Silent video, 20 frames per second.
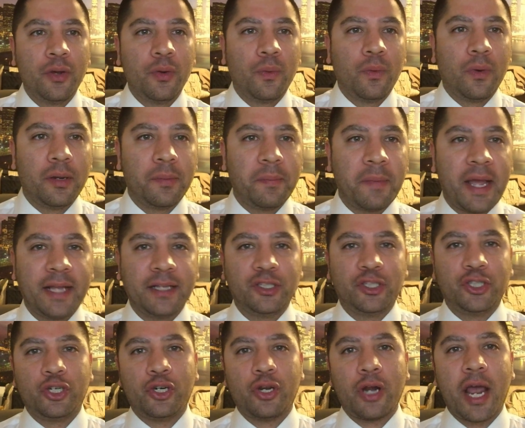One
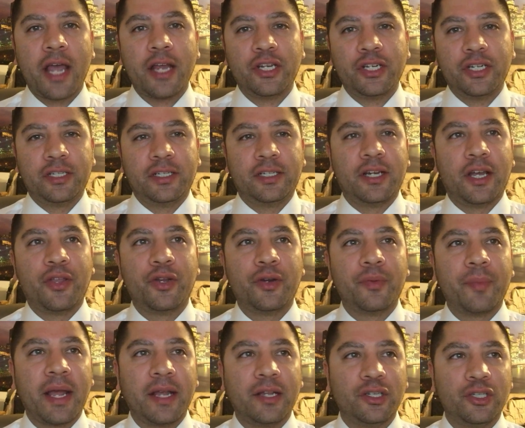man's trash is another
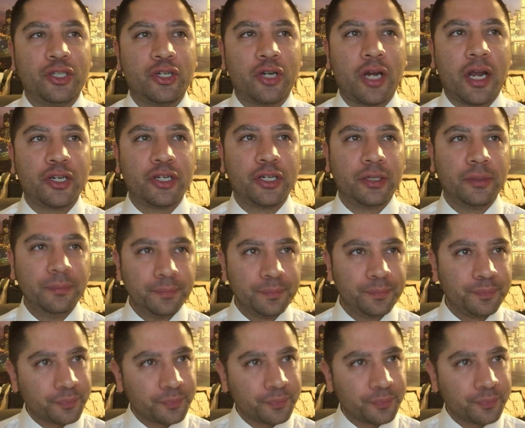man's treasure.